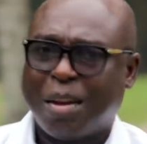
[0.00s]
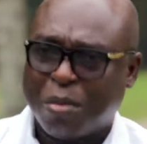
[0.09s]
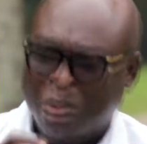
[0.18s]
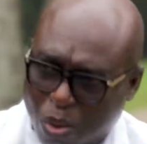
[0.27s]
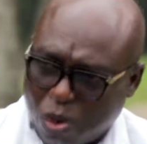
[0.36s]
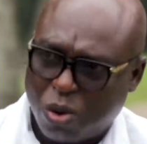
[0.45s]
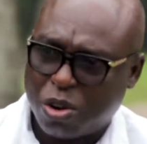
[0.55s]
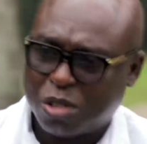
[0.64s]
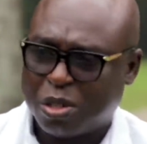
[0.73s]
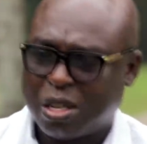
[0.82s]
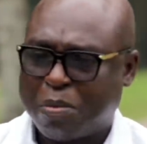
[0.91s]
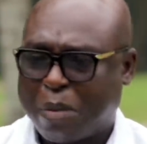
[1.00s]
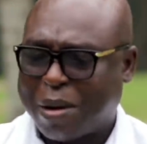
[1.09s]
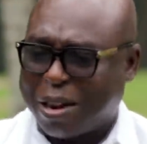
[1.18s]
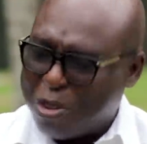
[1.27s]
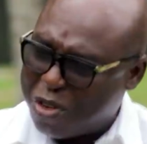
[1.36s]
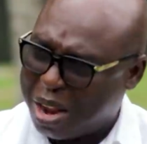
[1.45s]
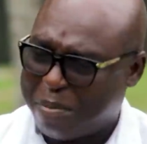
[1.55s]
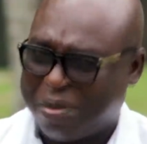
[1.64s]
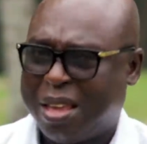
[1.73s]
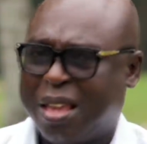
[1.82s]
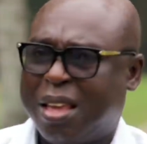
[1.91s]
and I'm call hospital papa no
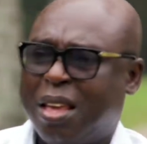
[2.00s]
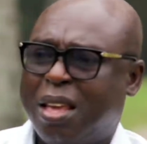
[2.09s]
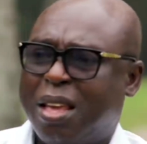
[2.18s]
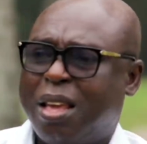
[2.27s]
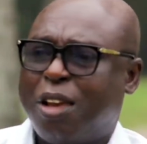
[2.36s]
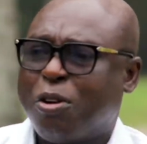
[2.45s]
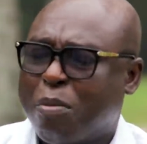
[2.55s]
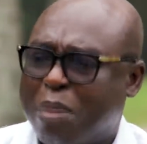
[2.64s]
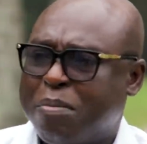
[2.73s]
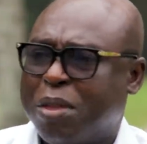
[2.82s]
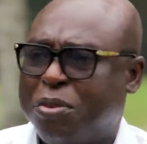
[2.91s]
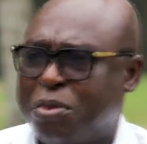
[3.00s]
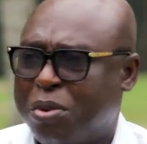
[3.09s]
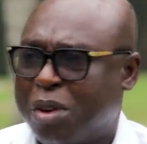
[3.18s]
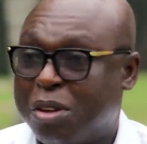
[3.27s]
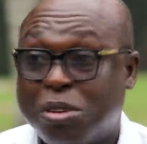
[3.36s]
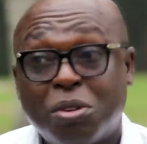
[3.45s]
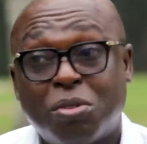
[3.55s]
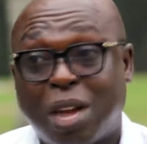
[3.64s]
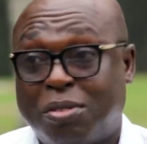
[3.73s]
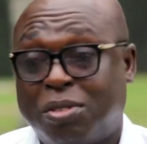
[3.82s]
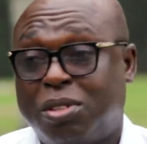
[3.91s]
share me and no mama do I
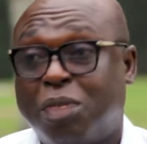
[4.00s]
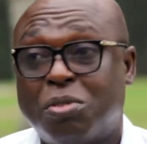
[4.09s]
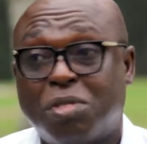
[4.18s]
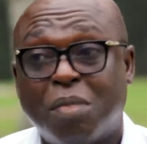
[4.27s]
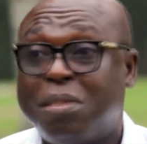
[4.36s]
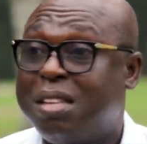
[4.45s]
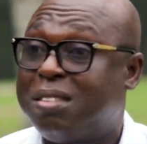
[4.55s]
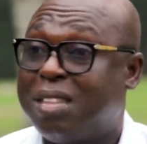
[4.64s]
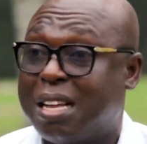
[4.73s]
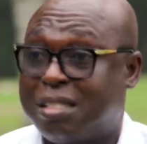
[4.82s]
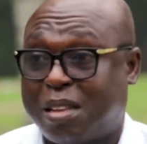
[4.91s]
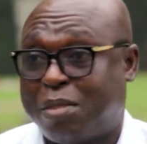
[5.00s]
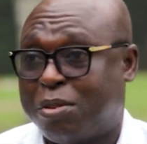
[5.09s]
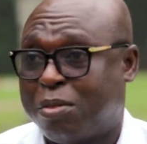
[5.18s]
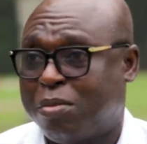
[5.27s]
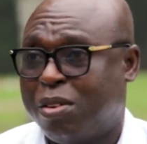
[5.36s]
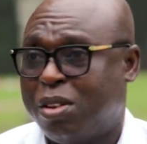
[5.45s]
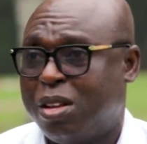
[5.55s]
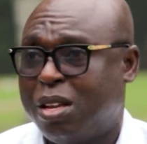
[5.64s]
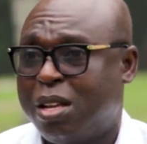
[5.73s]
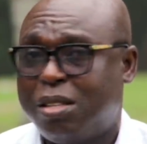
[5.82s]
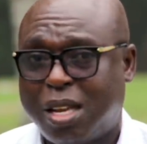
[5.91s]
don't know crown I say be this year answer man
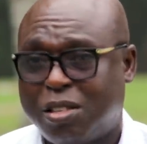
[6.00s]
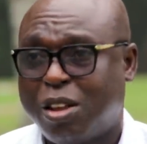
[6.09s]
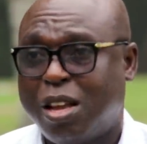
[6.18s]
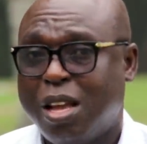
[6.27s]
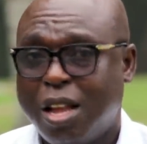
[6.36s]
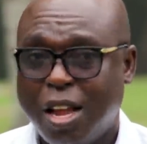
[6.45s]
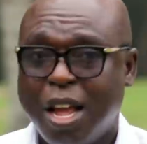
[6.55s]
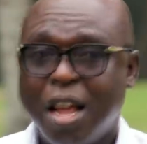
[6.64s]
e say say